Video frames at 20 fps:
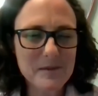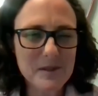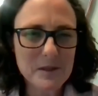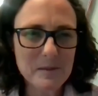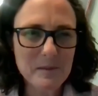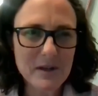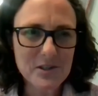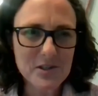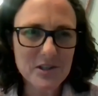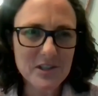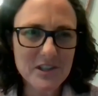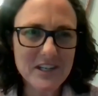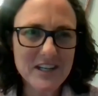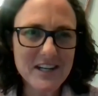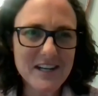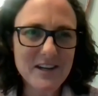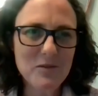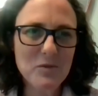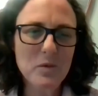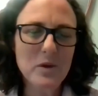
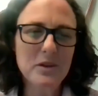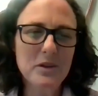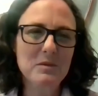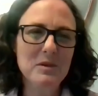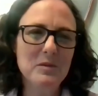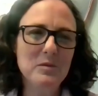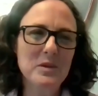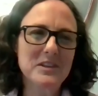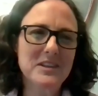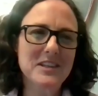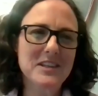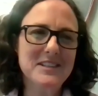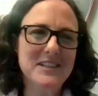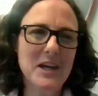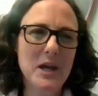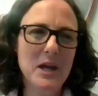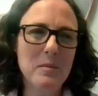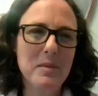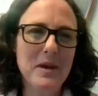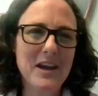especially with this
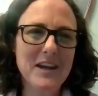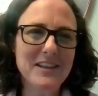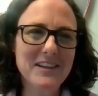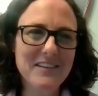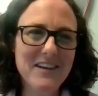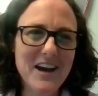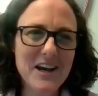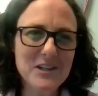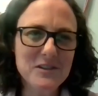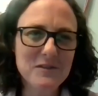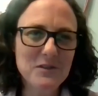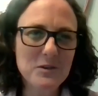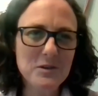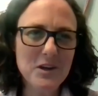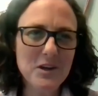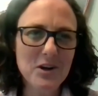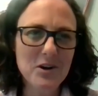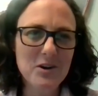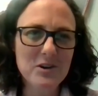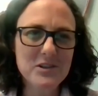campaign the last few
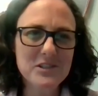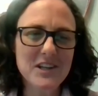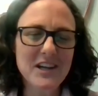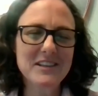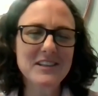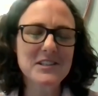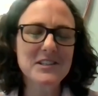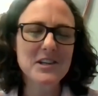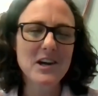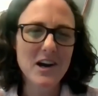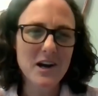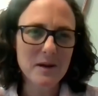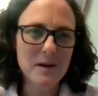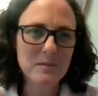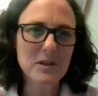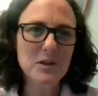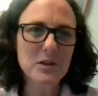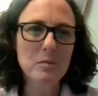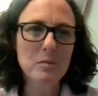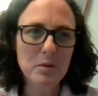years and the
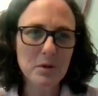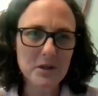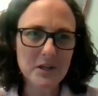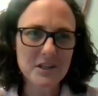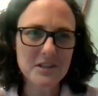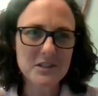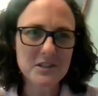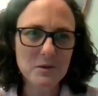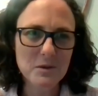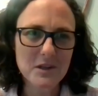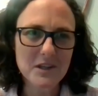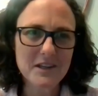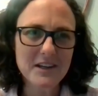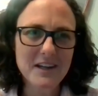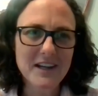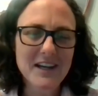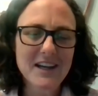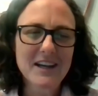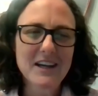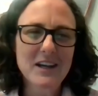time that you put into
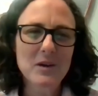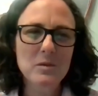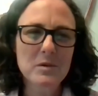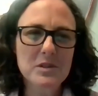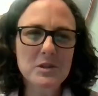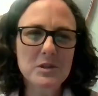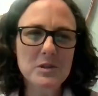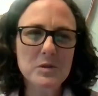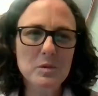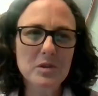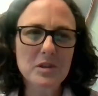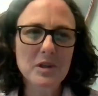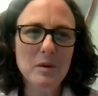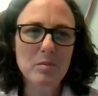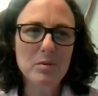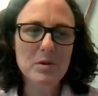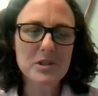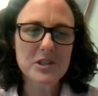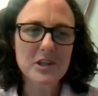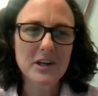it. We just really
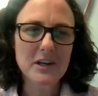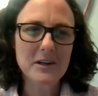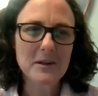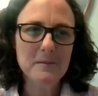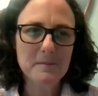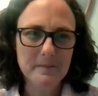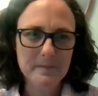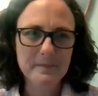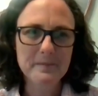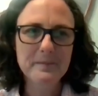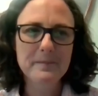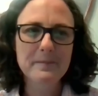appreciate it.